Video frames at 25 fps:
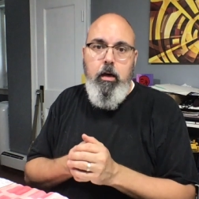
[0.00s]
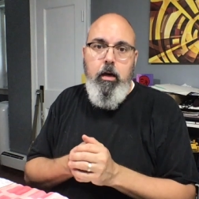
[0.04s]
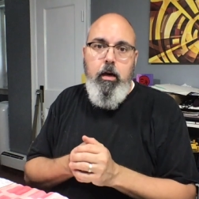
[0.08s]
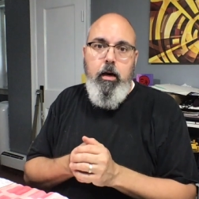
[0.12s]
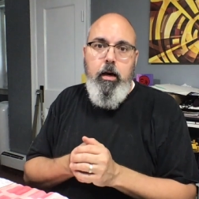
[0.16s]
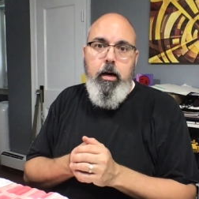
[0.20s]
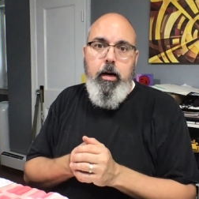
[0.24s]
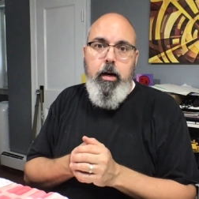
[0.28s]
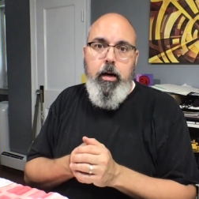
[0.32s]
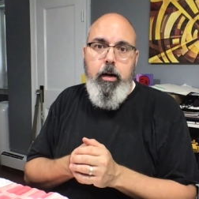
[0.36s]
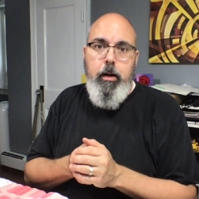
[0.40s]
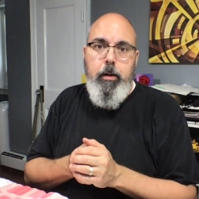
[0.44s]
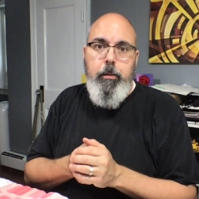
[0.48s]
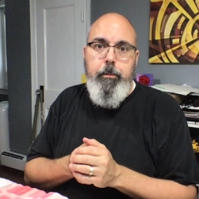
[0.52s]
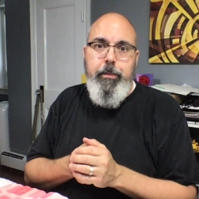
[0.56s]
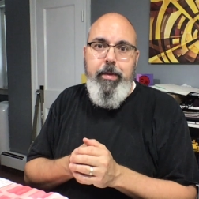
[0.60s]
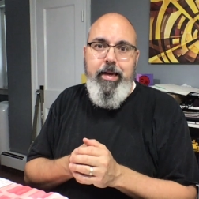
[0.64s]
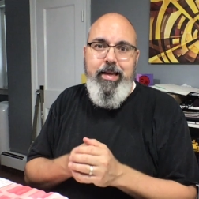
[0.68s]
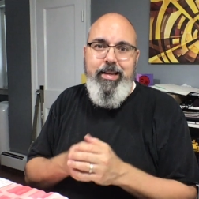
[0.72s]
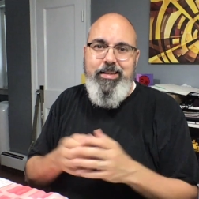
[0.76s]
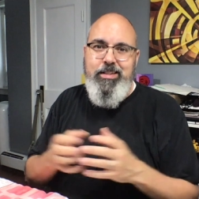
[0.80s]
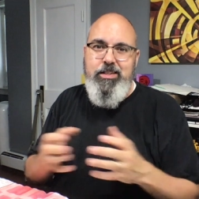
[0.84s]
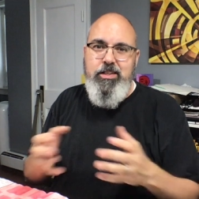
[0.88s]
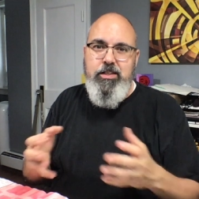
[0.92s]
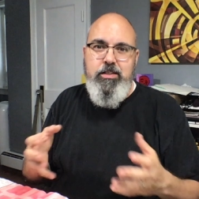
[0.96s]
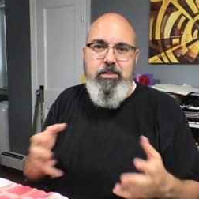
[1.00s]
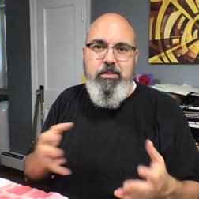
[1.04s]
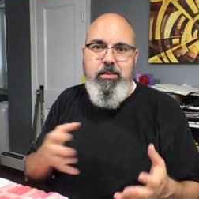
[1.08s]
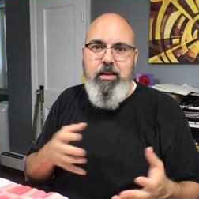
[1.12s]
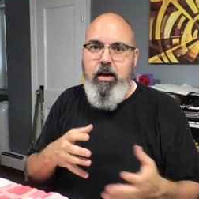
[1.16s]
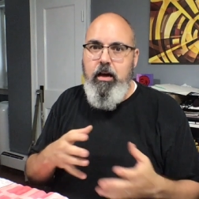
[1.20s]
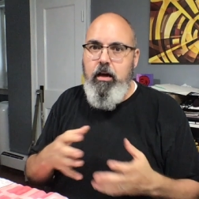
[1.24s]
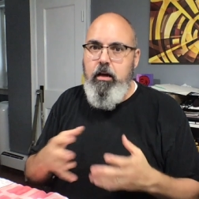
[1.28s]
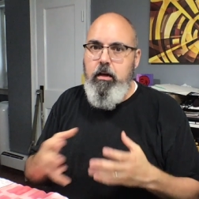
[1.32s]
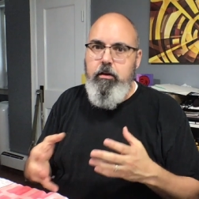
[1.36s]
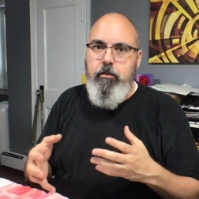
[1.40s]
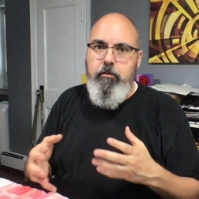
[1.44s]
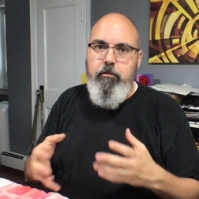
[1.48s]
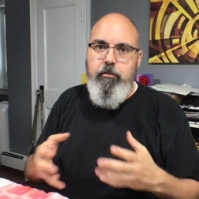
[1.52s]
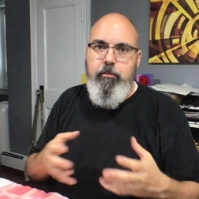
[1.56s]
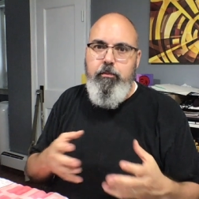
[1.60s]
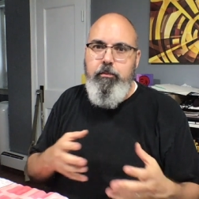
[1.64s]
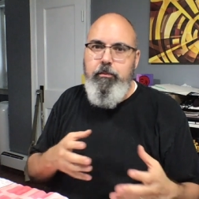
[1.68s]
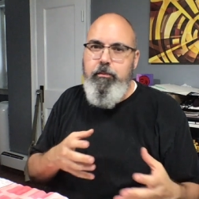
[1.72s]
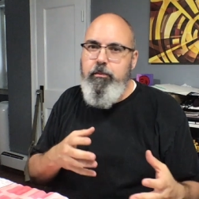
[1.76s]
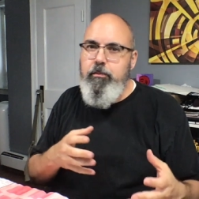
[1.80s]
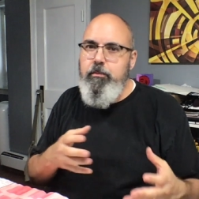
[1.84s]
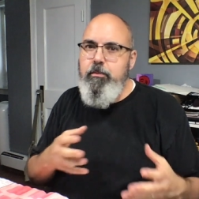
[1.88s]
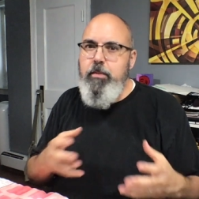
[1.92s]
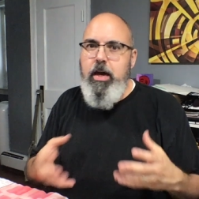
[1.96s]
Um, and it just kind of
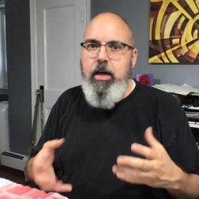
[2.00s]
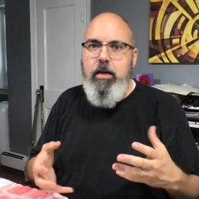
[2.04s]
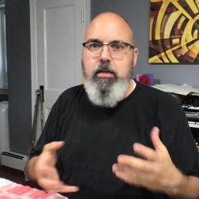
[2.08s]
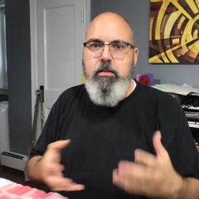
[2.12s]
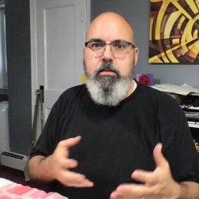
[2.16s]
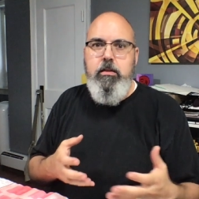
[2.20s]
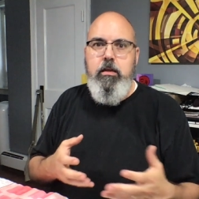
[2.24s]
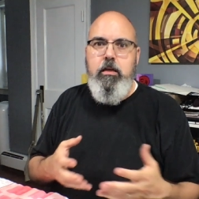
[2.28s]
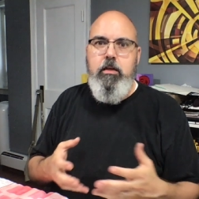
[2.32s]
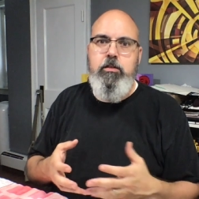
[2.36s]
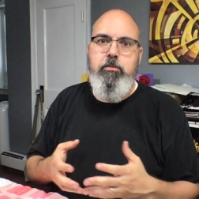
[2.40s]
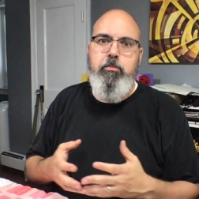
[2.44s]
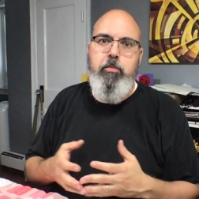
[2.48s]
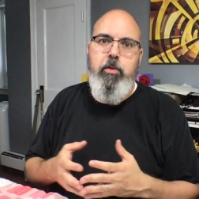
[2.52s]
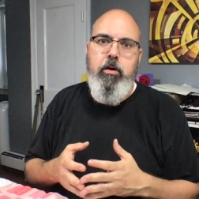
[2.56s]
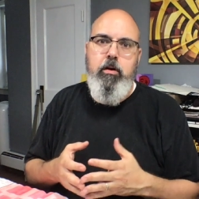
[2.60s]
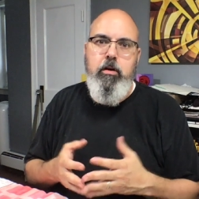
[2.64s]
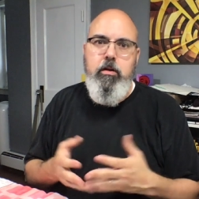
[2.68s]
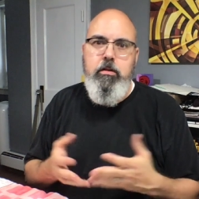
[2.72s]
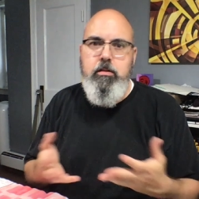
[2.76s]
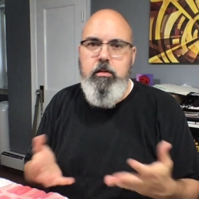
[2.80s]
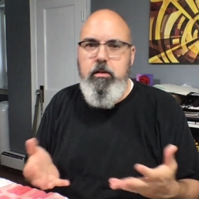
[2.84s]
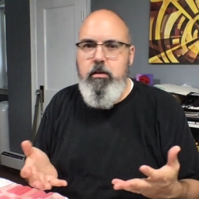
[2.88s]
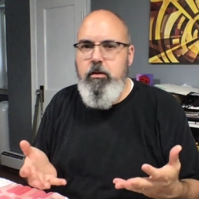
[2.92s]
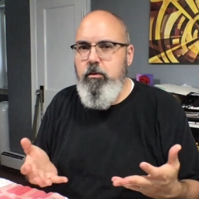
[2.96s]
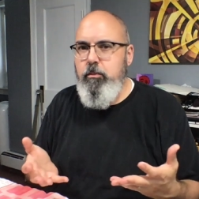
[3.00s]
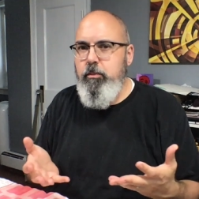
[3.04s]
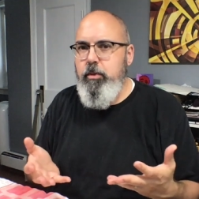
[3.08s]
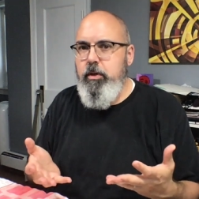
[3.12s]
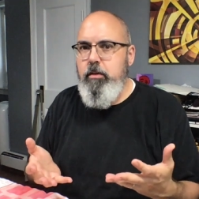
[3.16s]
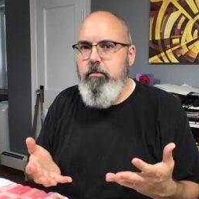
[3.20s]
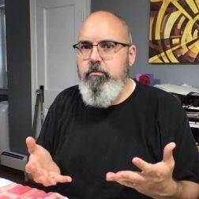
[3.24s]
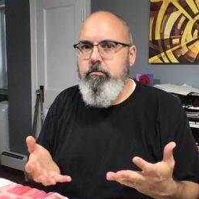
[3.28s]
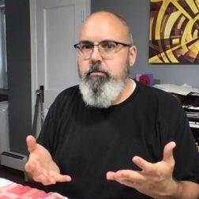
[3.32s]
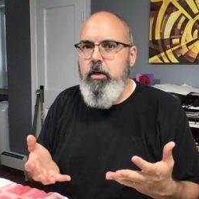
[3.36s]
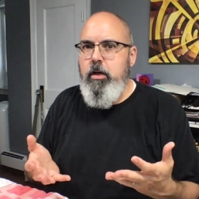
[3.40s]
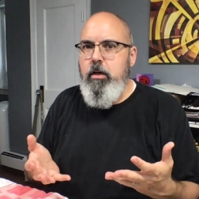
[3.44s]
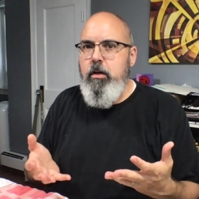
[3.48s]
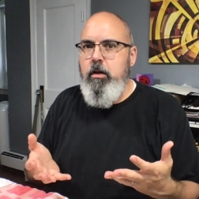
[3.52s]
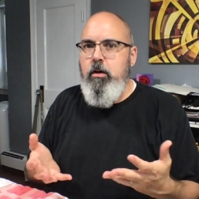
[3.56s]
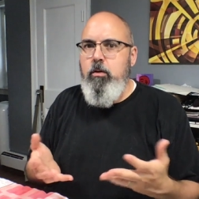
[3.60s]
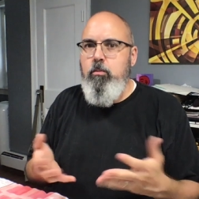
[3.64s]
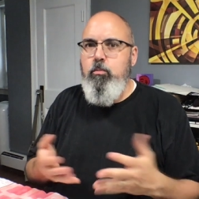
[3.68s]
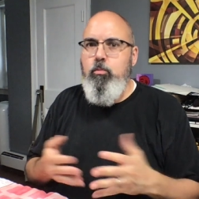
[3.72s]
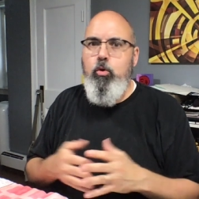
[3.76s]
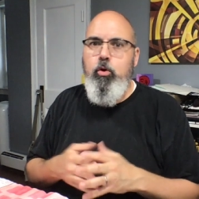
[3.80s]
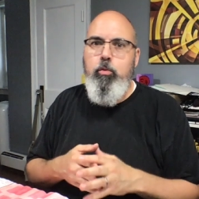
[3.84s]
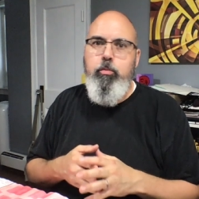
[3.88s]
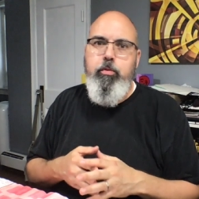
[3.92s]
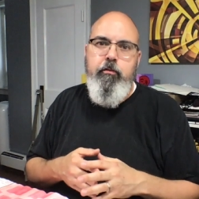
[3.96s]
makes the experience a little bit
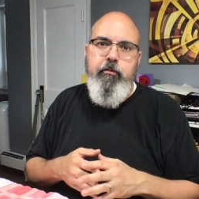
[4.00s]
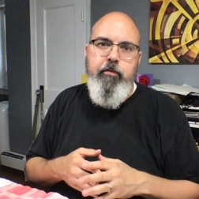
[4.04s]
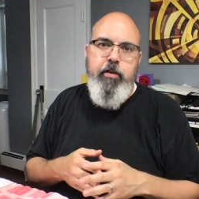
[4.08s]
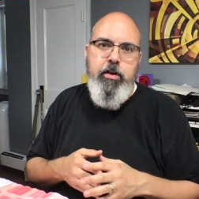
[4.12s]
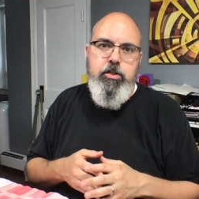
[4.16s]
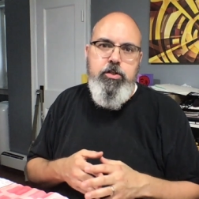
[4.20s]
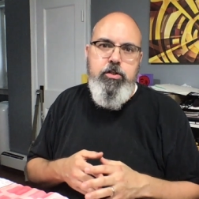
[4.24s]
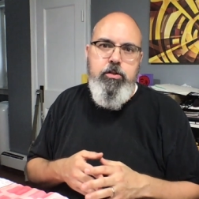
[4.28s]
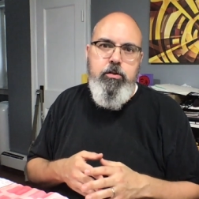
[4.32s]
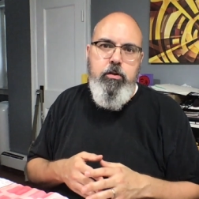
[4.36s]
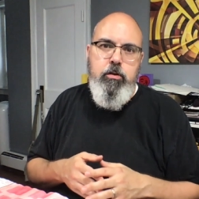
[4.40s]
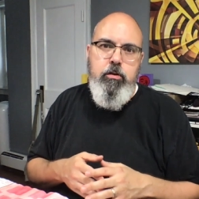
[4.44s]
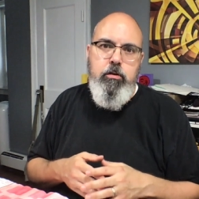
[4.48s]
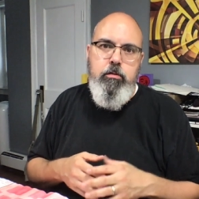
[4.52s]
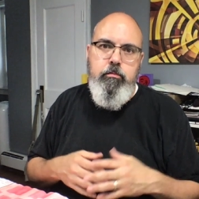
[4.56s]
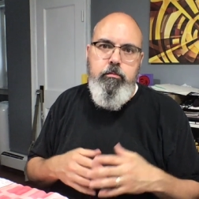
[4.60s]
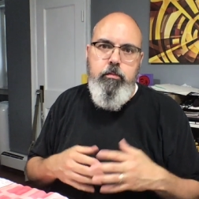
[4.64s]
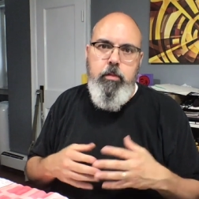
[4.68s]
more professional,